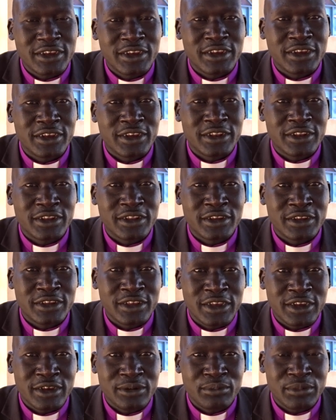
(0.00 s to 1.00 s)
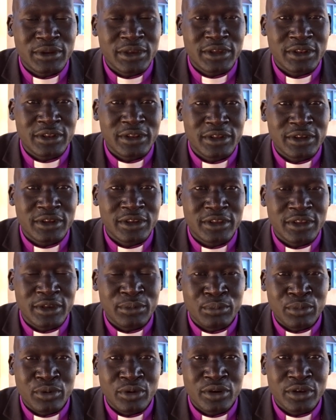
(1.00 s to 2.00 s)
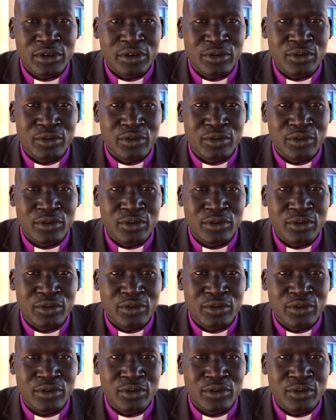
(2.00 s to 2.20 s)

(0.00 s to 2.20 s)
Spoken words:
and a young man, a boy